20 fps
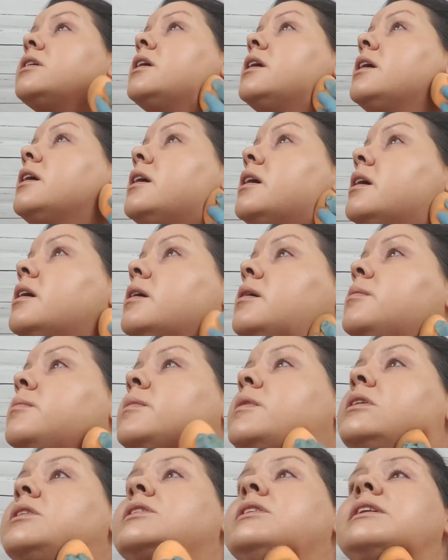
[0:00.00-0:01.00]

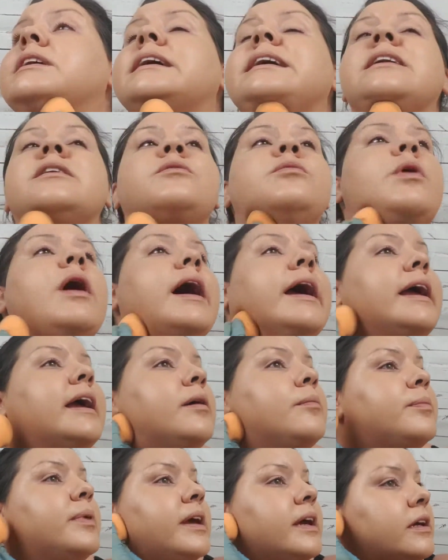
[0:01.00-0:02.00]
in a white
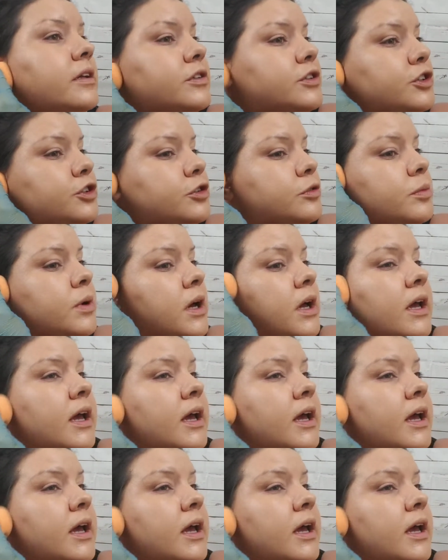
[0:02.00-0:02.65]
and pink tube,